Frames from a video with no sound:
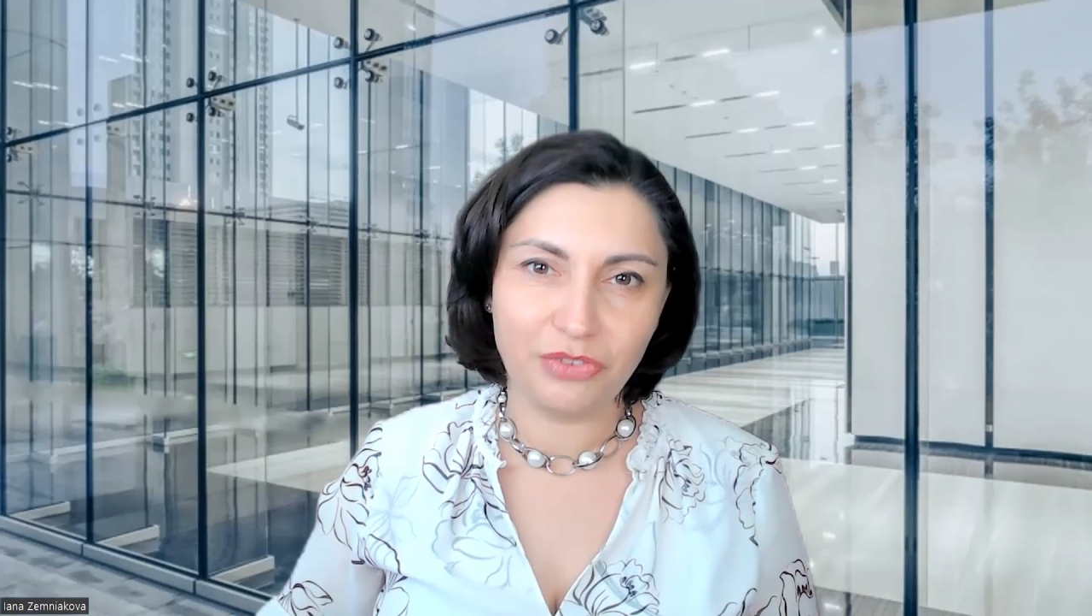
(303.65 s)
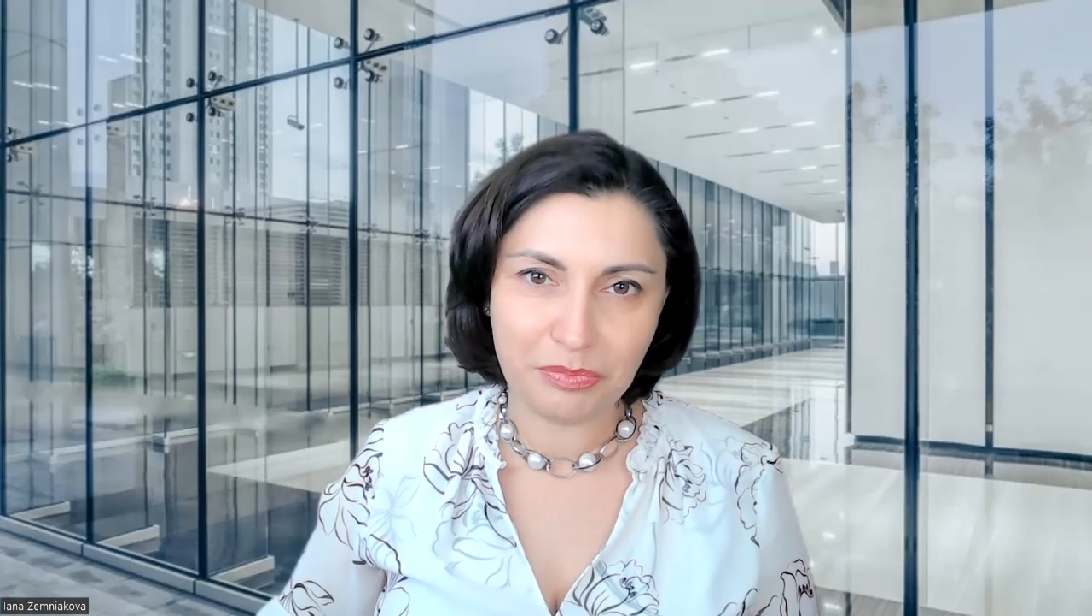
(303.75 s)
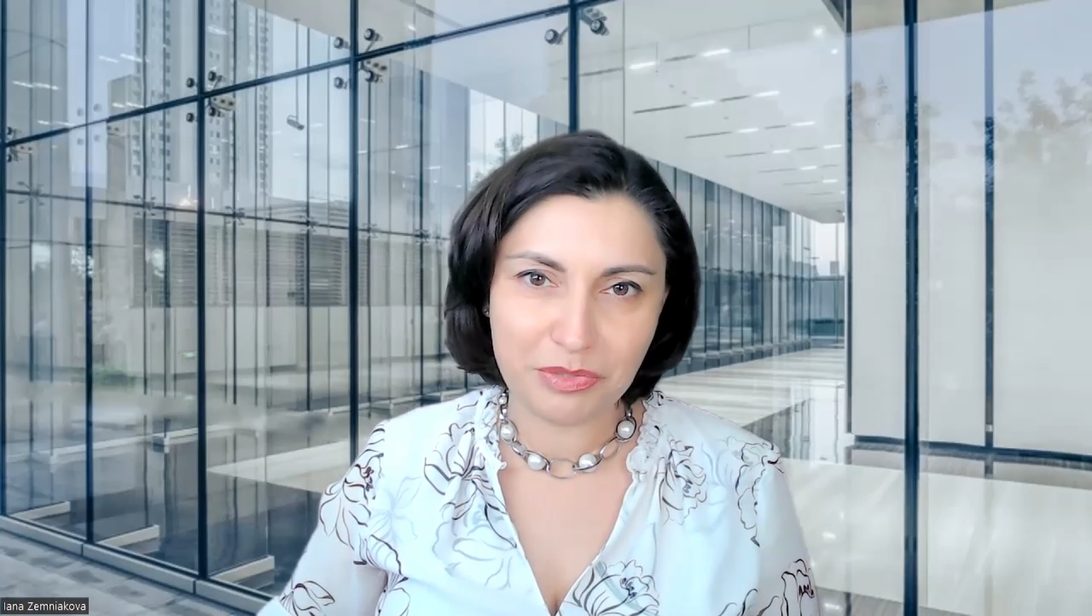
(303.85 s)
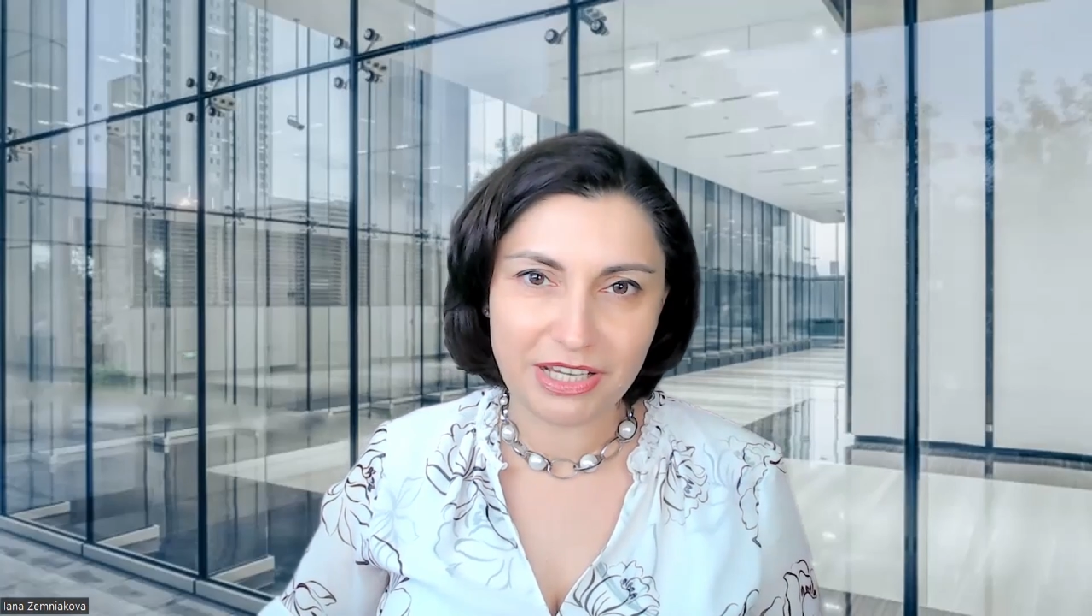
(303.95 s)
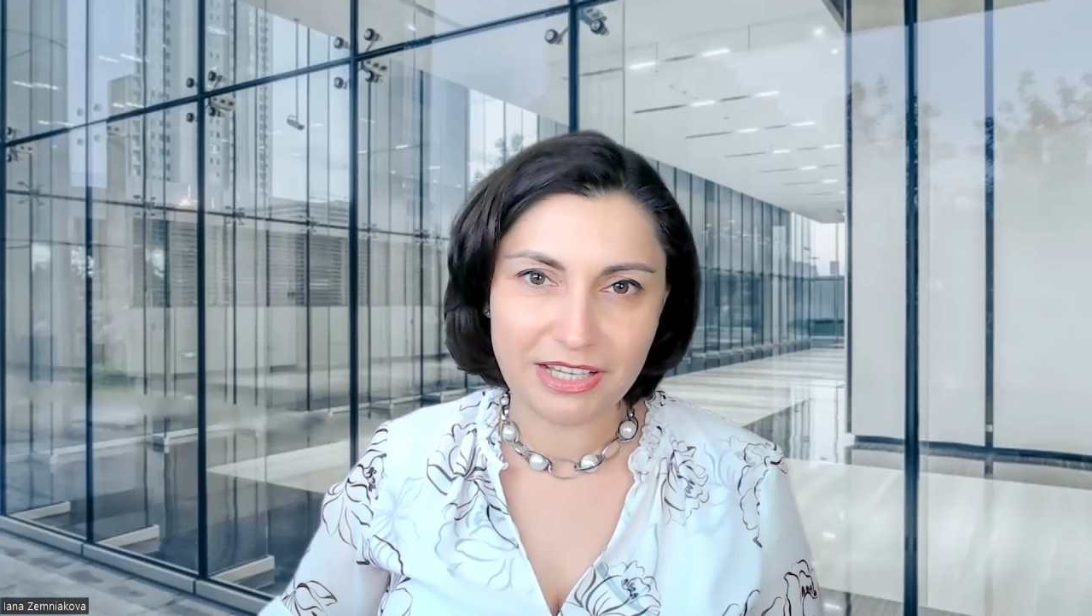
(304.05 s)

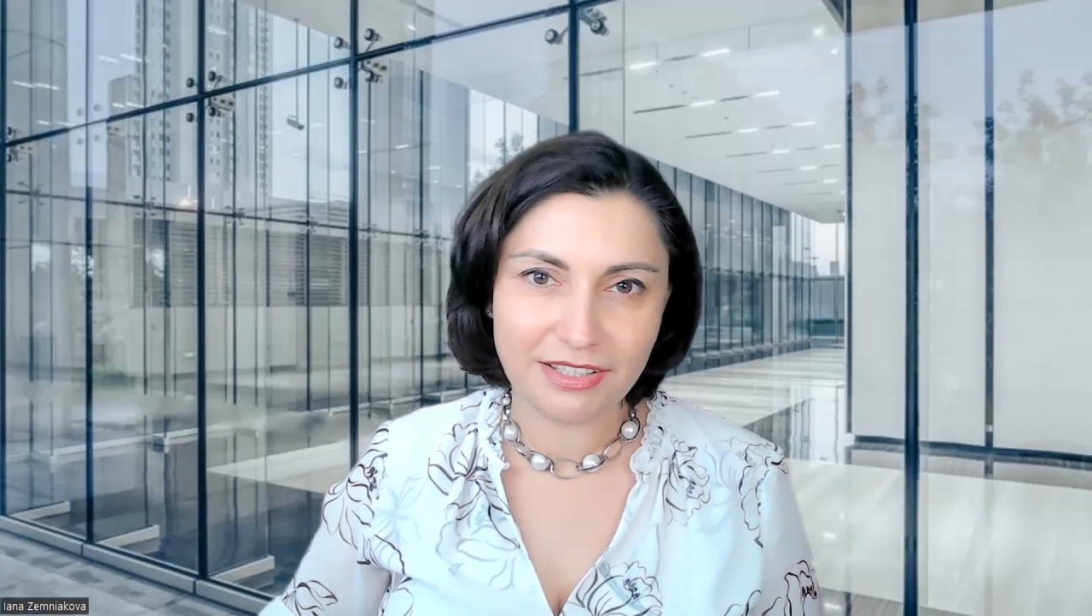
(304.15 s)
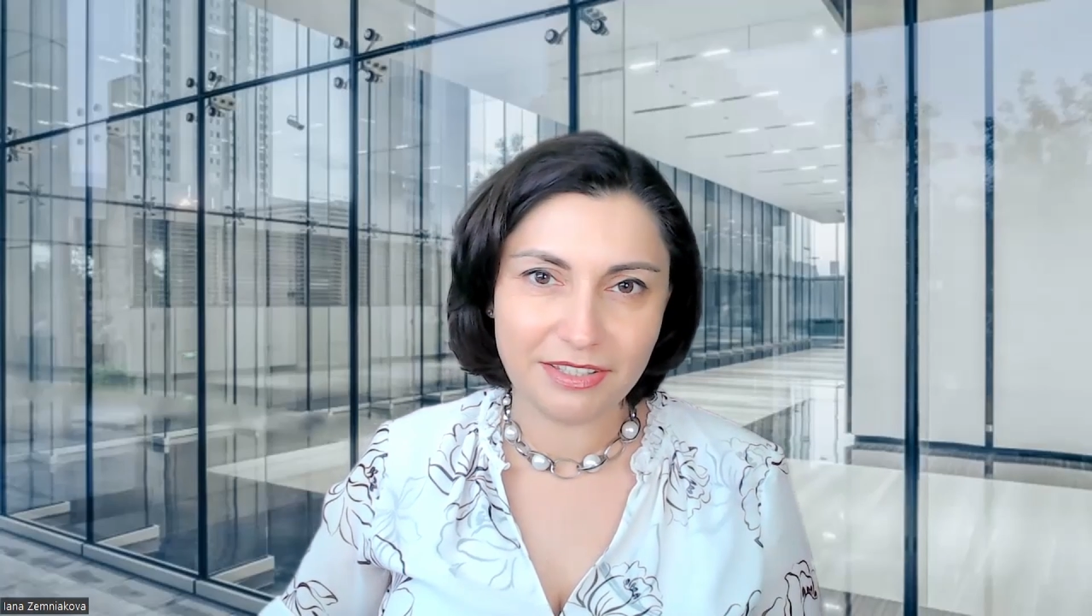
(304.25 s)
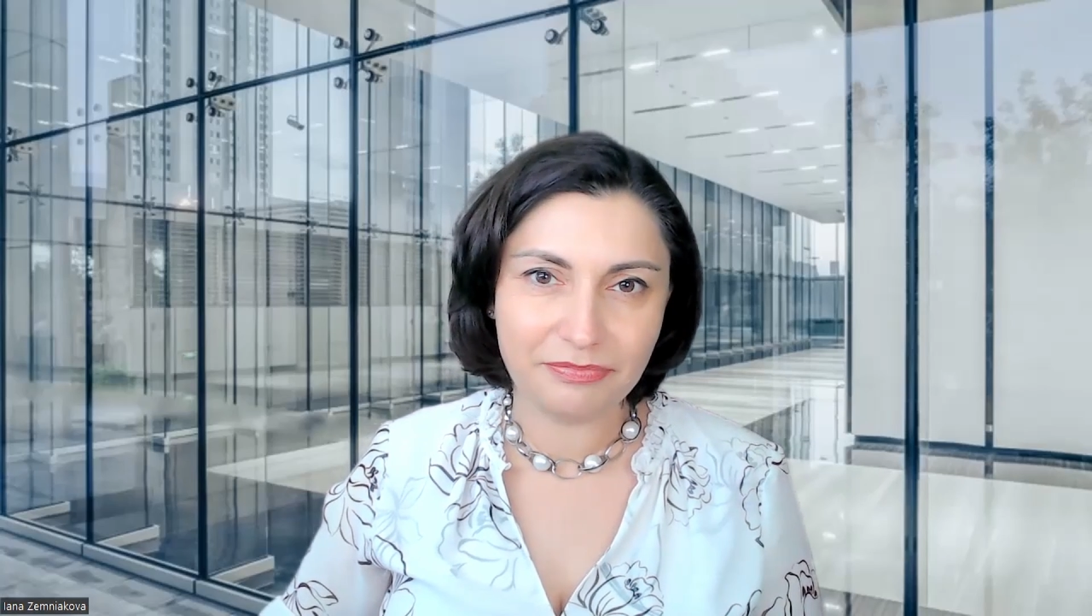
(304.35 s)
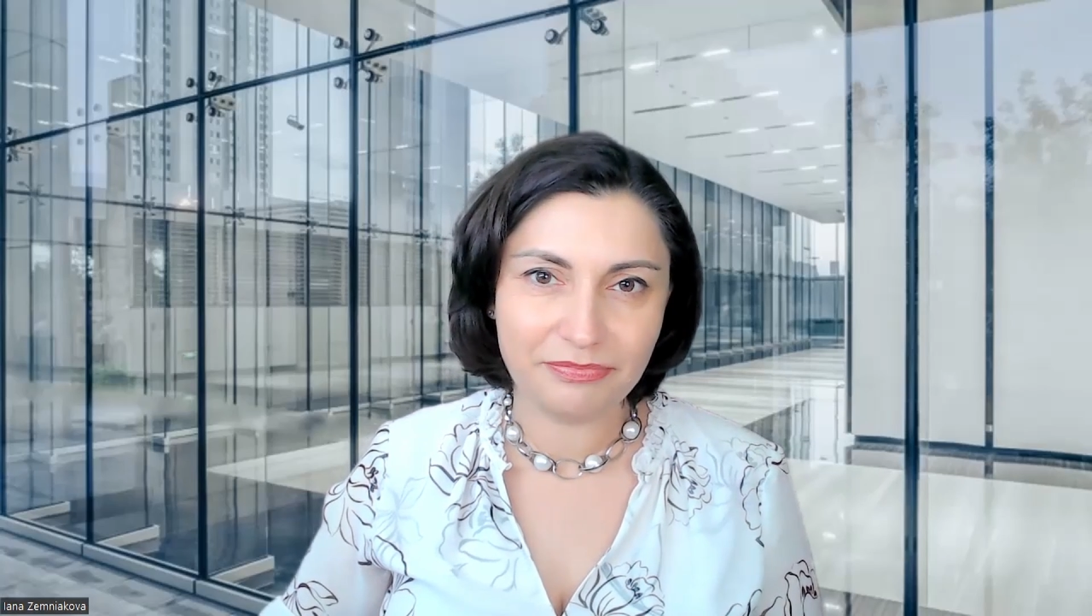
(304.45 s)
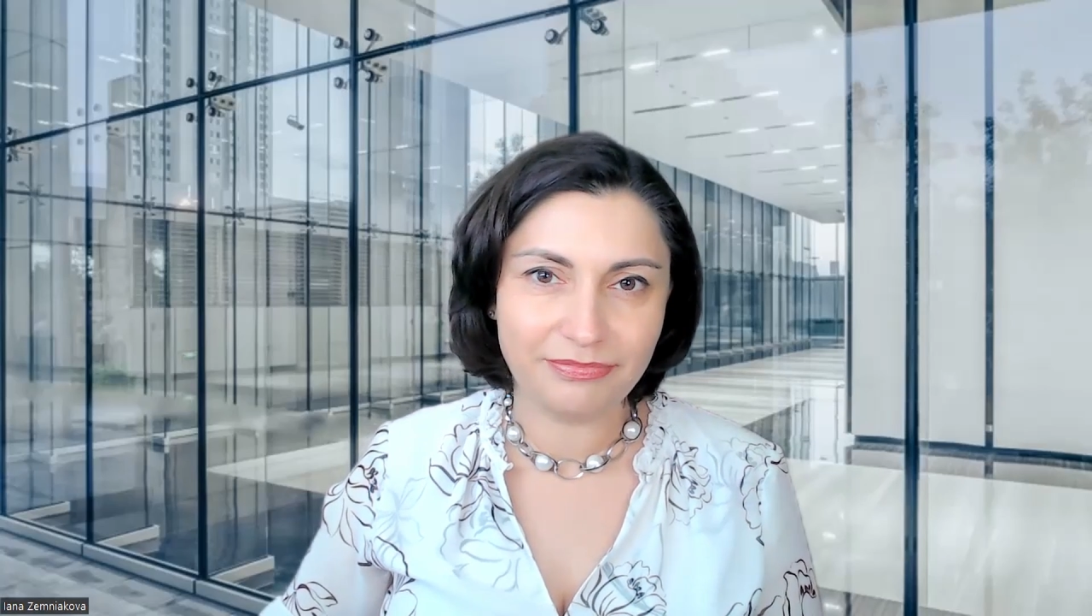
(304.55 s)
websites.